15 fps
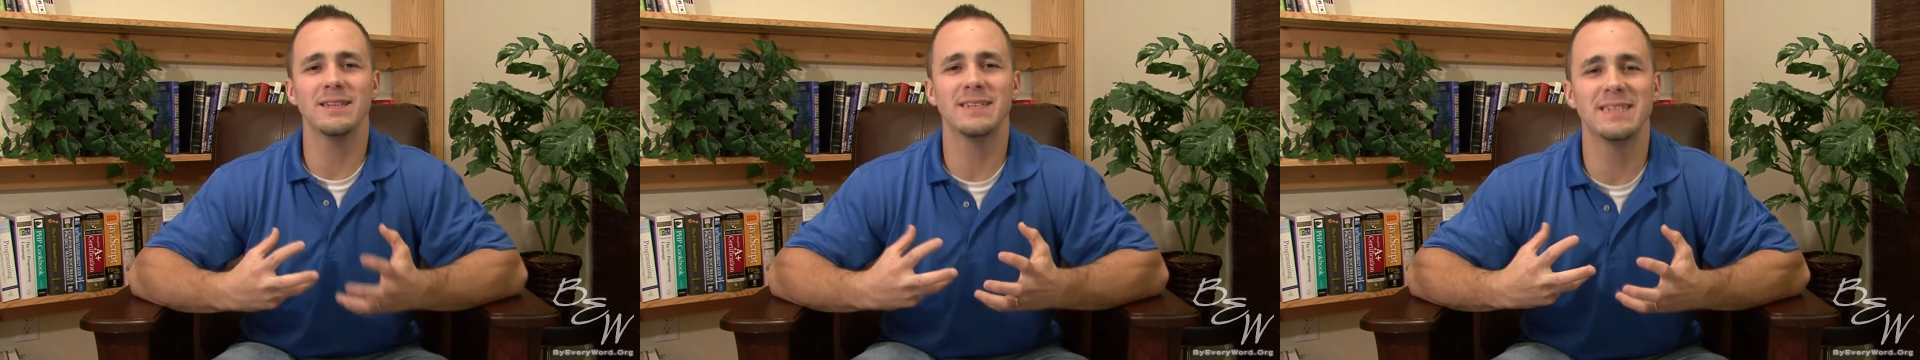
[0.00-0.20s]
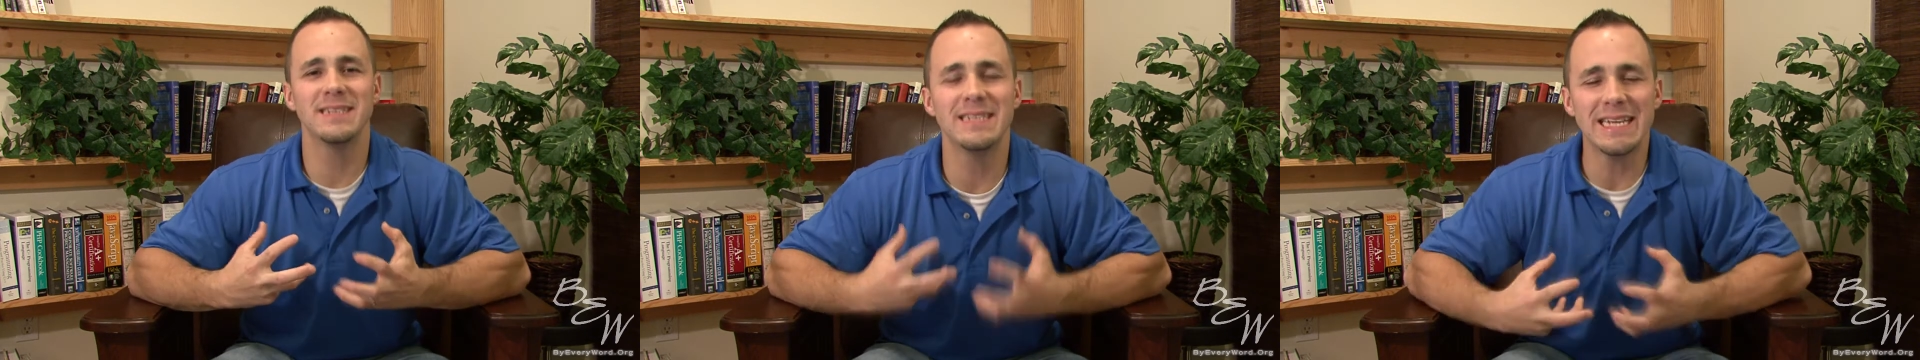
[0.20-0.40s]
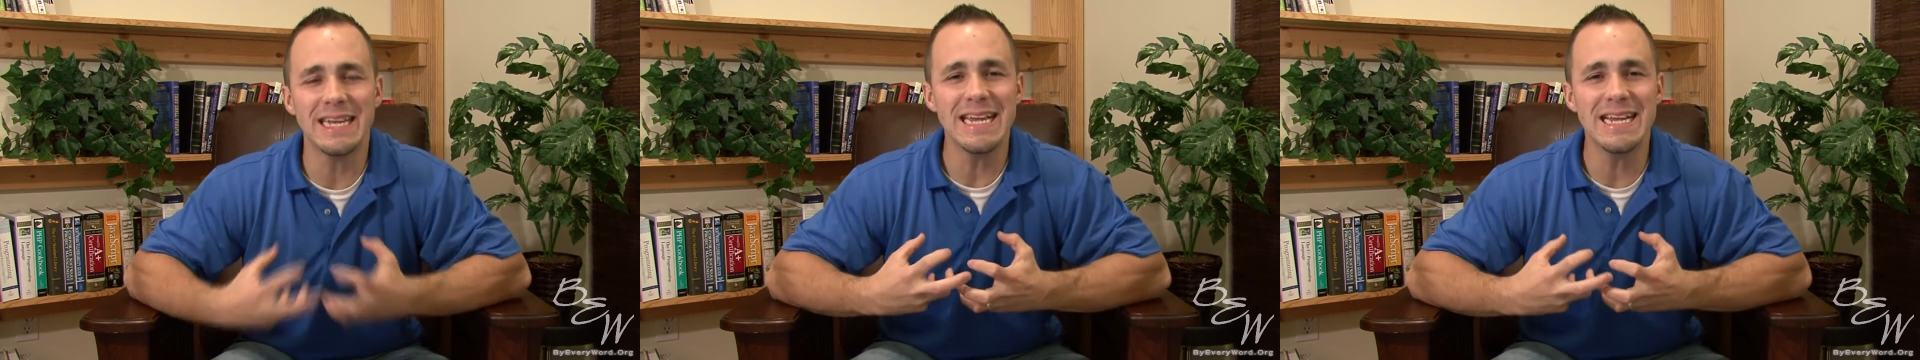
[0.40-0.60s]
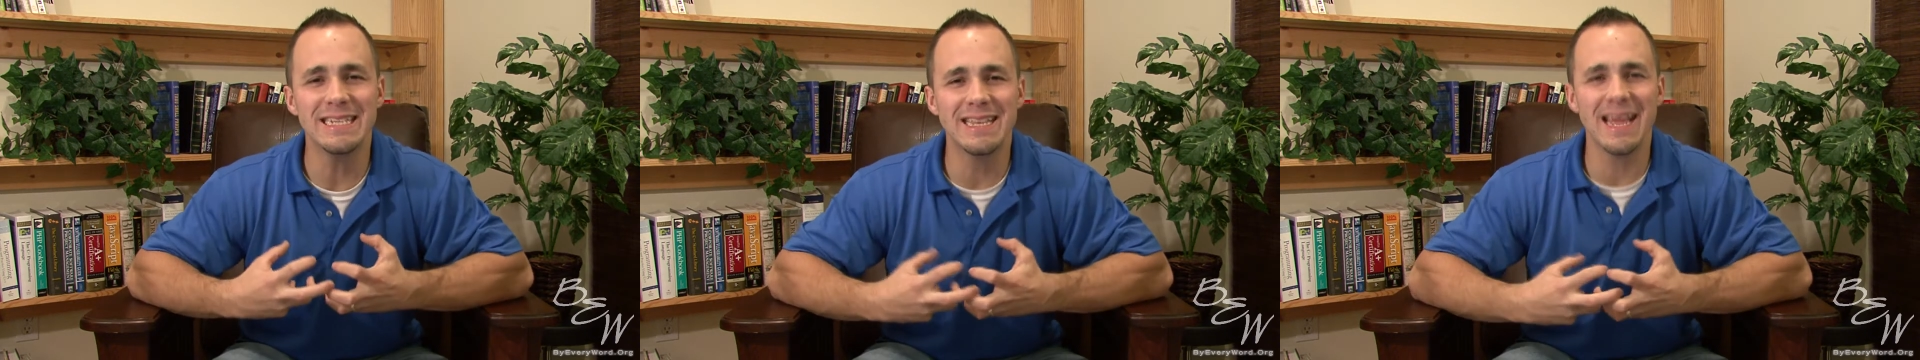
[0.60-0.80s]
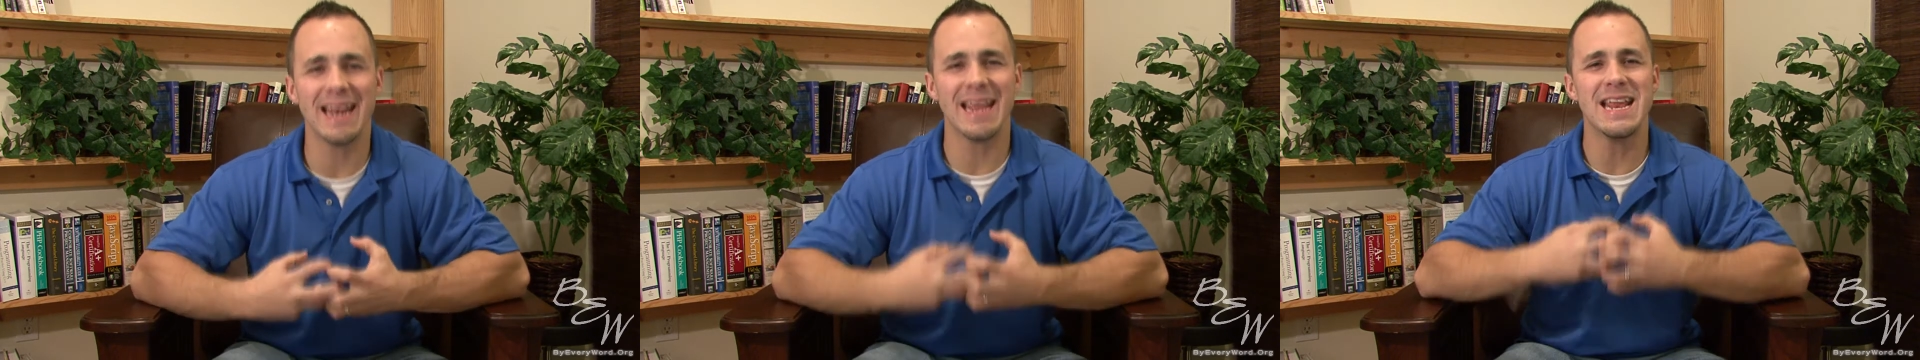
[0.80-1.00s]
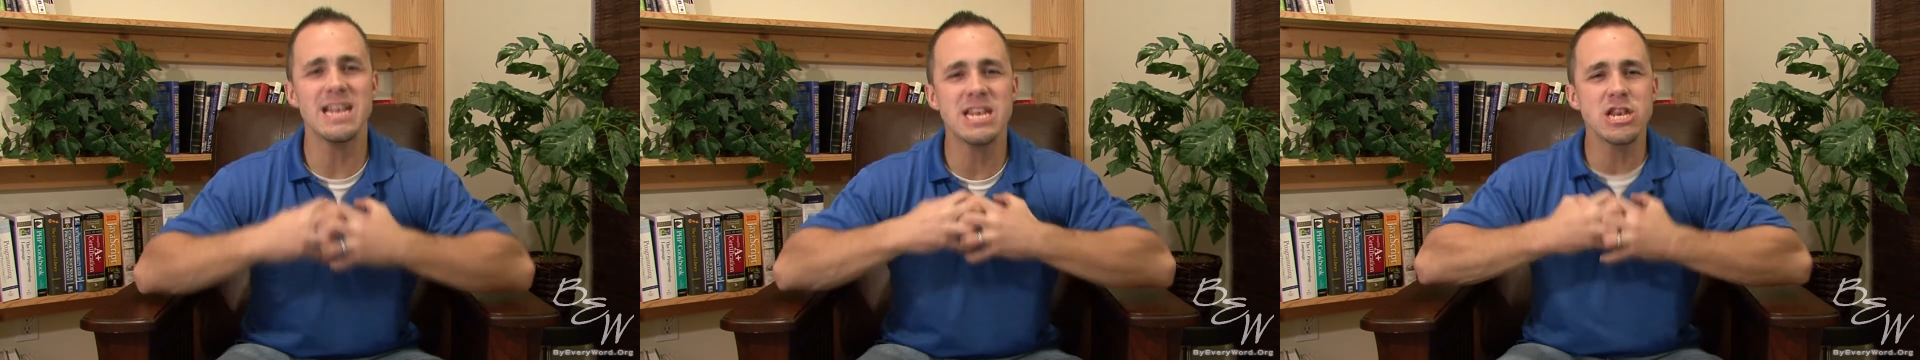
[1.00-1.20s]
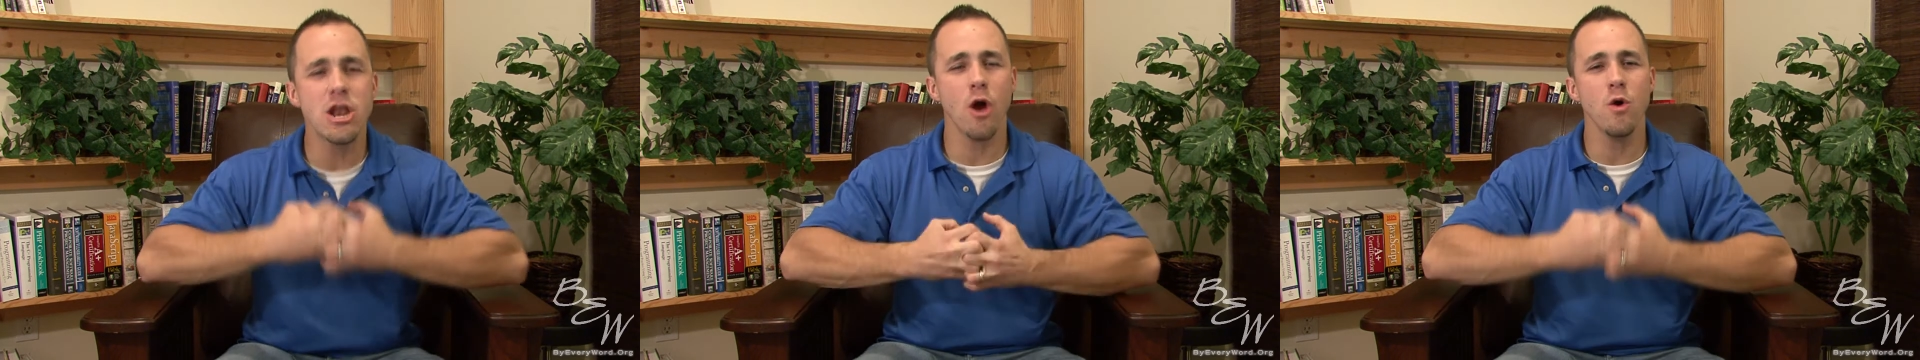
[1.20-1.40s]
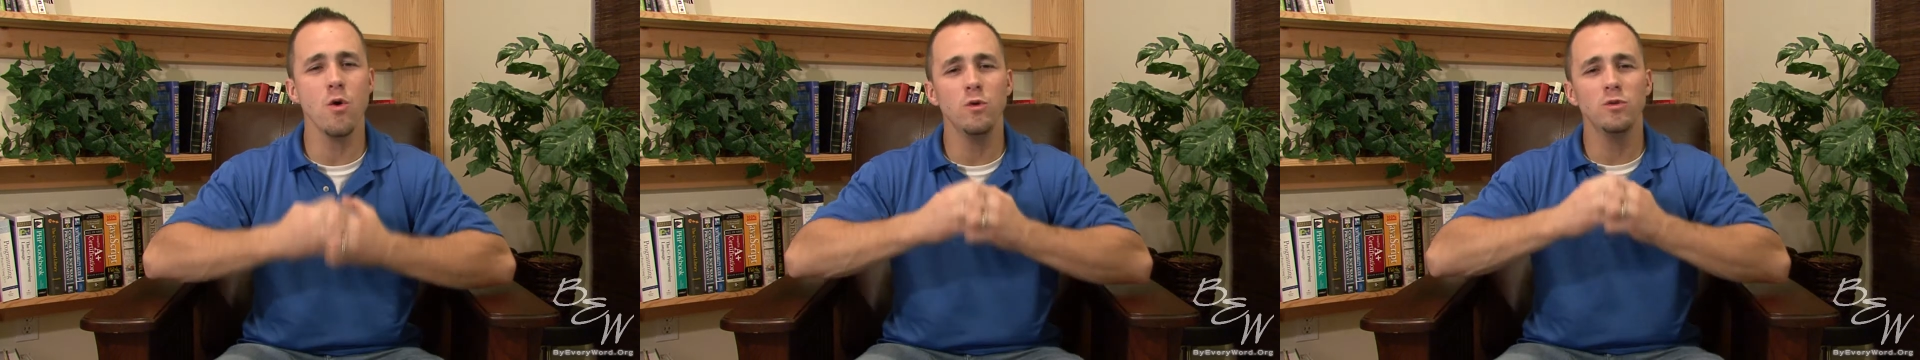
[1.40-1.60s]
sees that. He
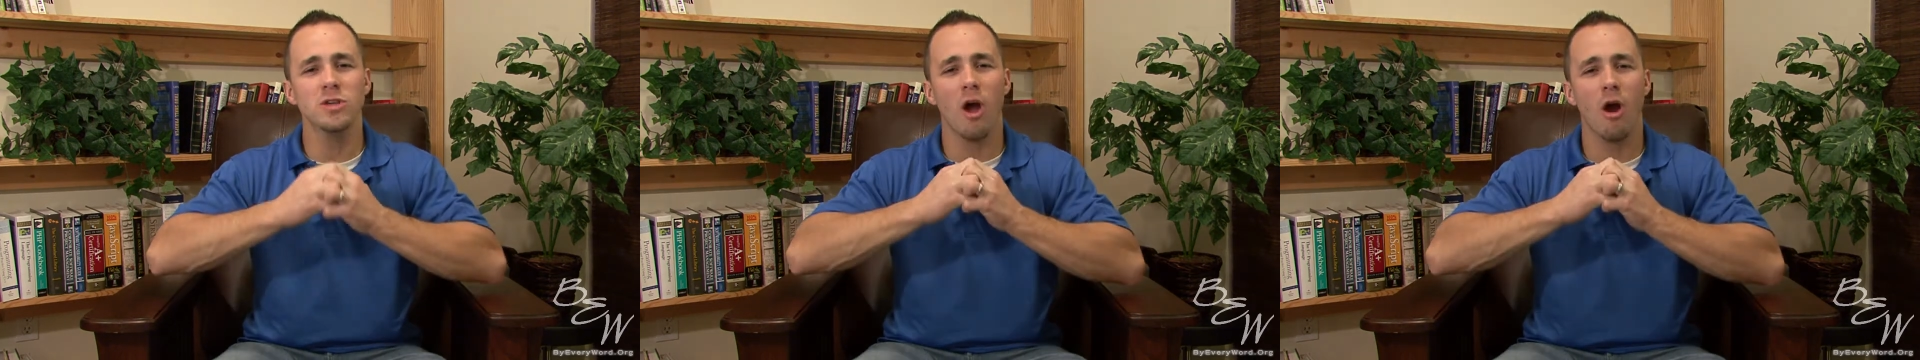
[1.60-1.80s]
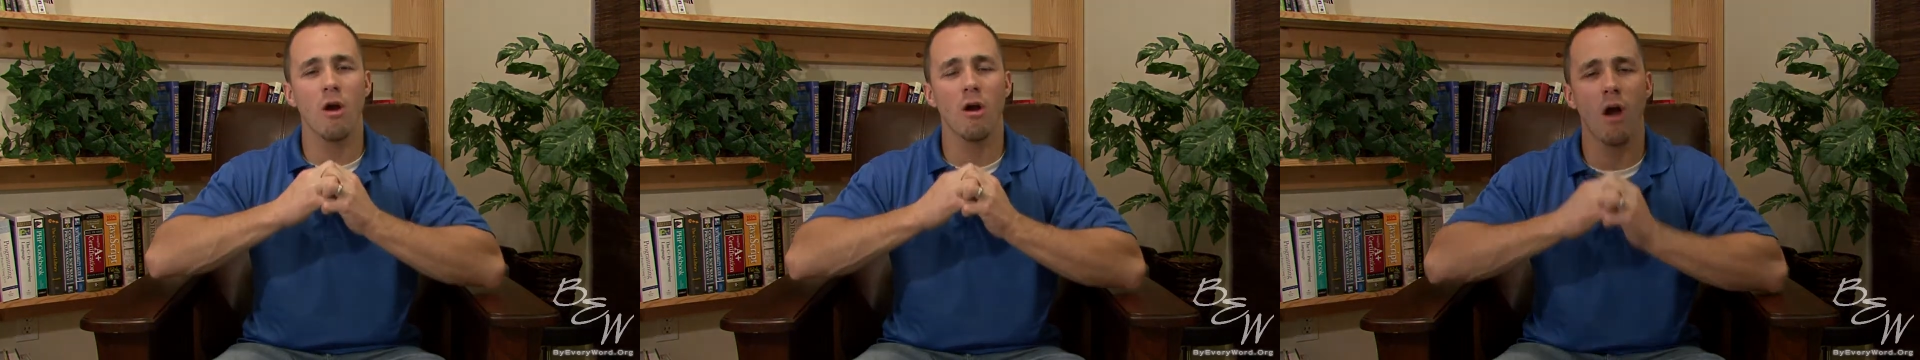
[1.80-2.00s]
knows our